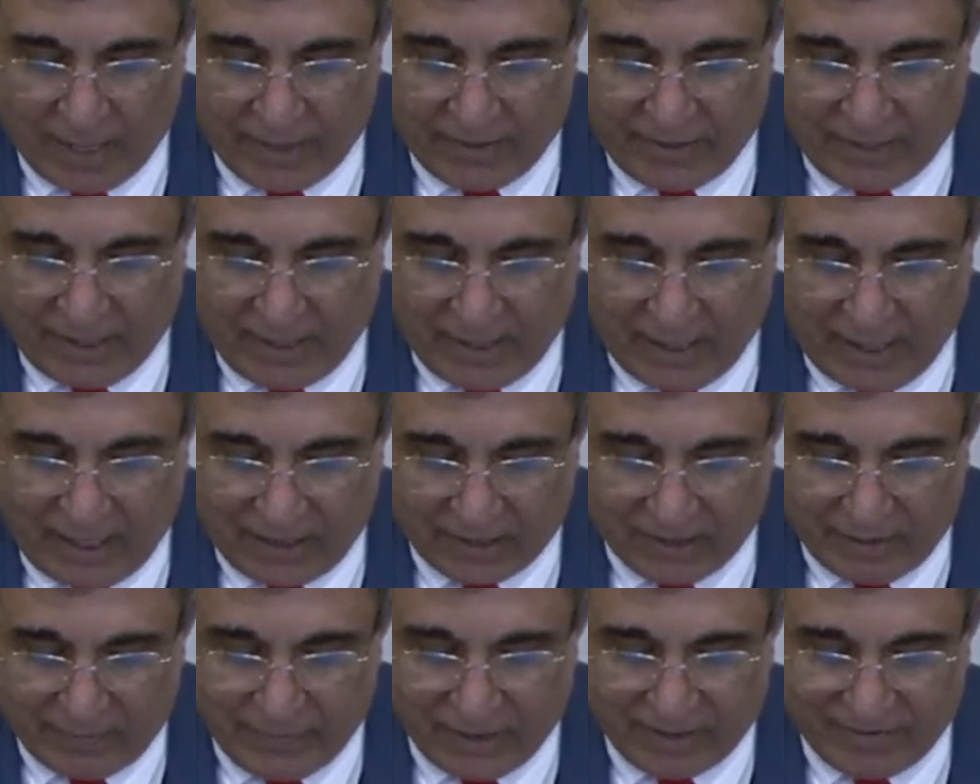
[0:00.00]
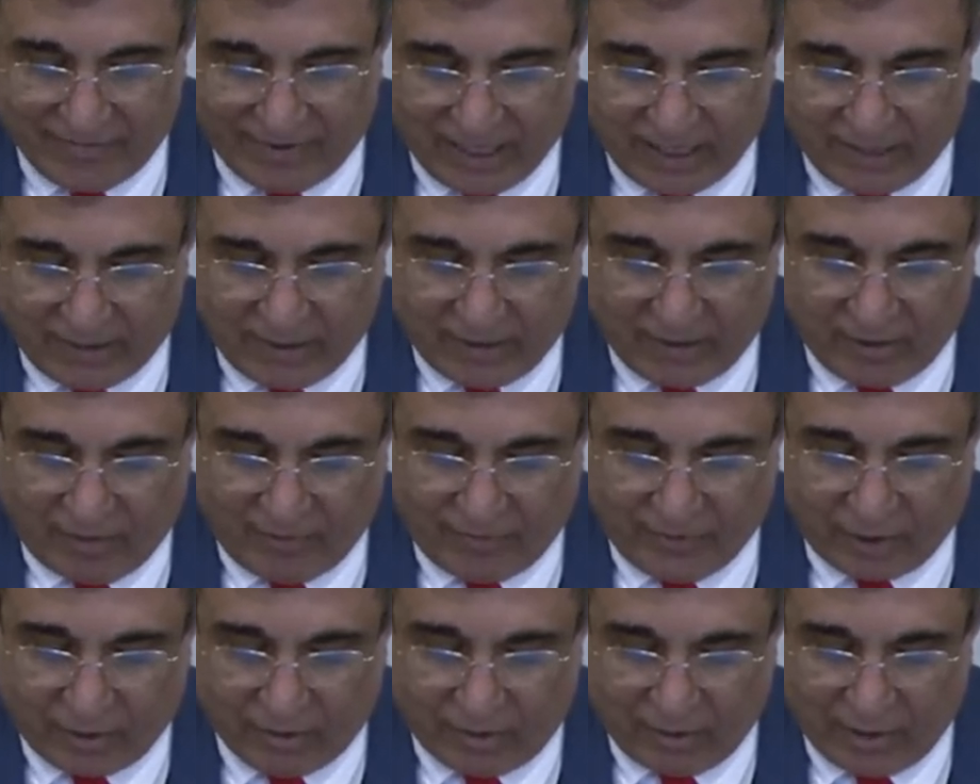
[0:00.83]
the ultimate validity
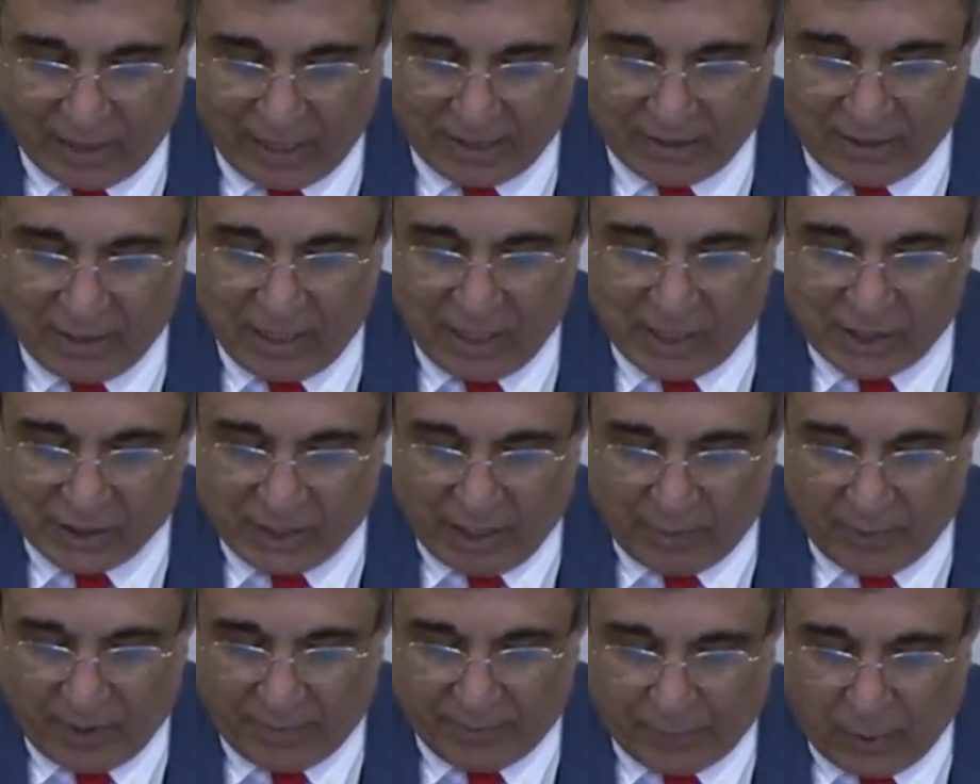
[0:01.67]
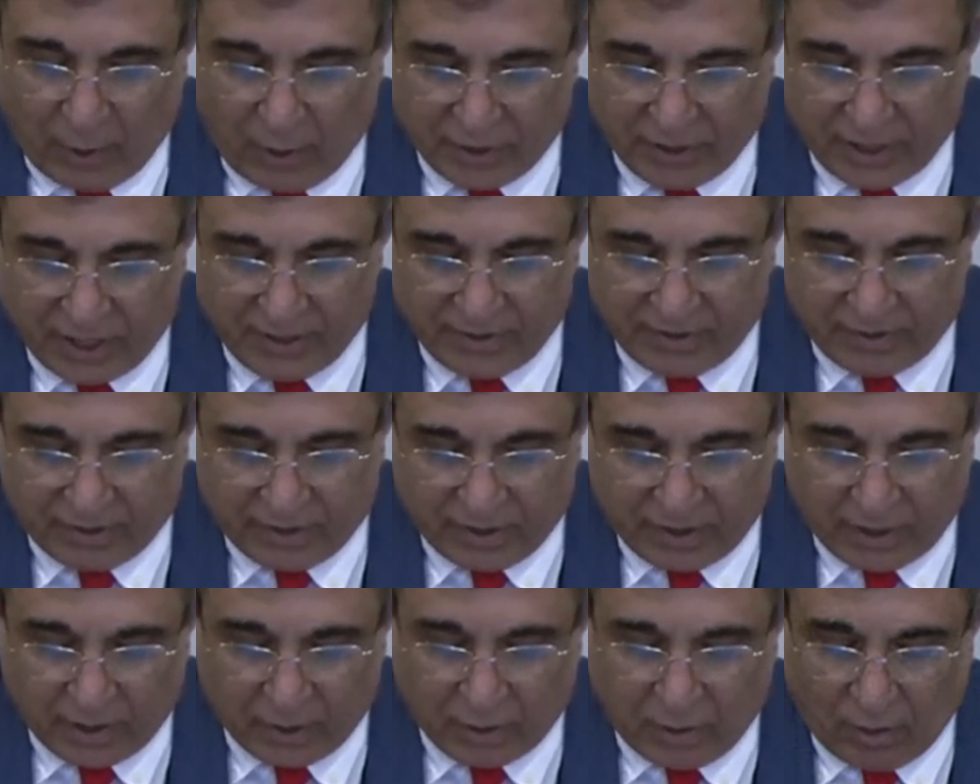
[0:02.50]
of the Quran, some important
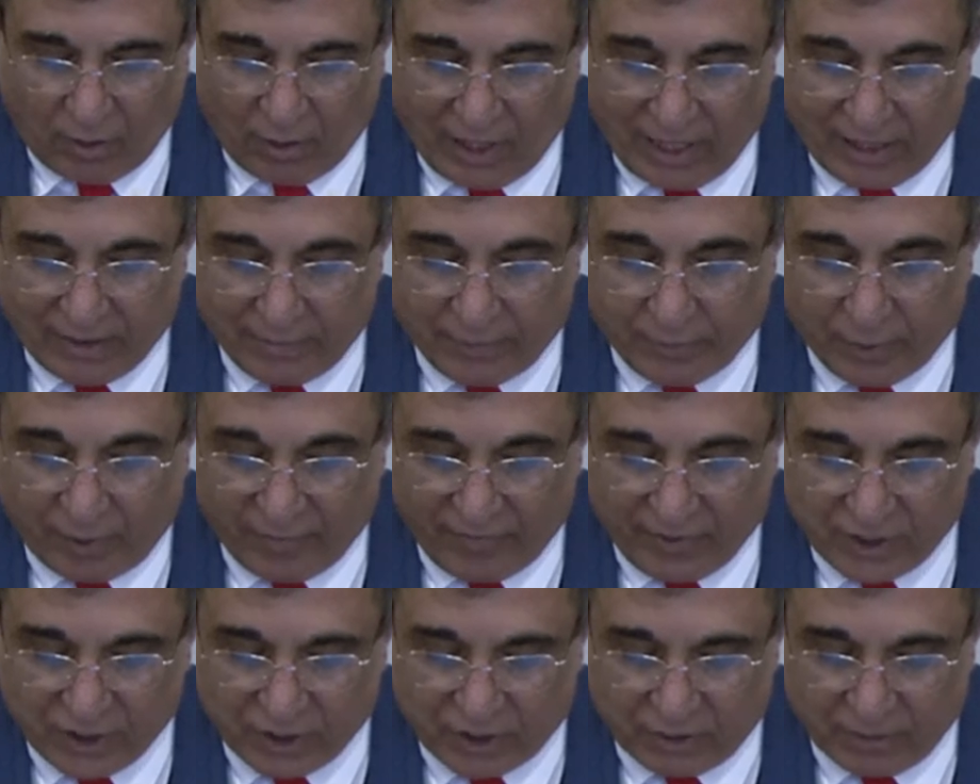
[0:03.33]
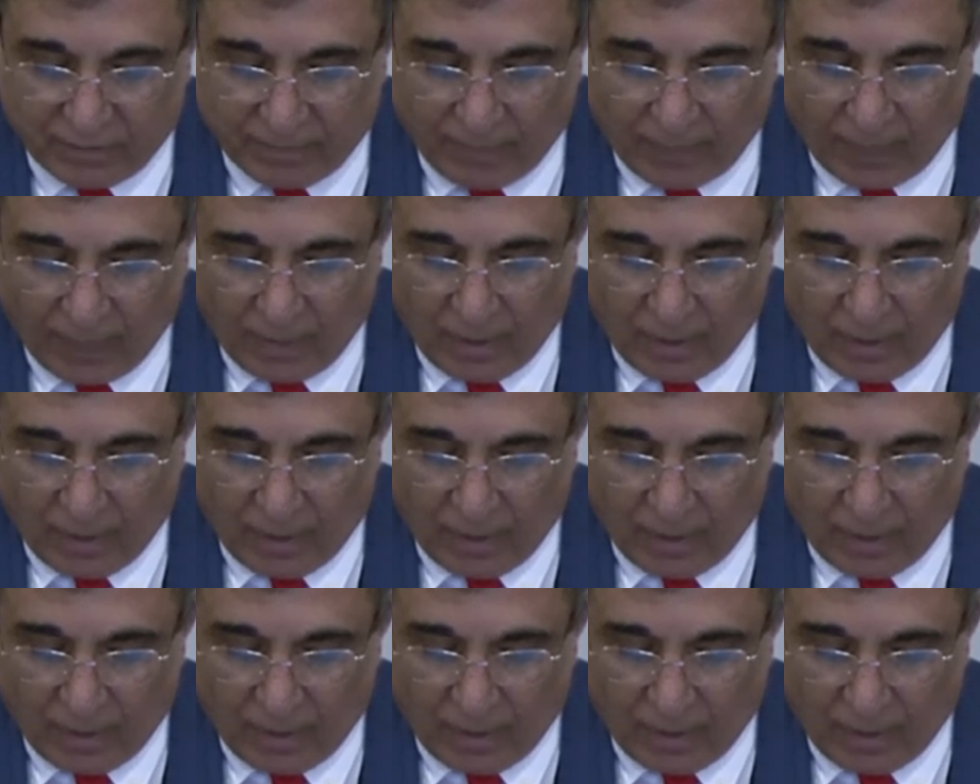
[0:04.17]
Quran provisions,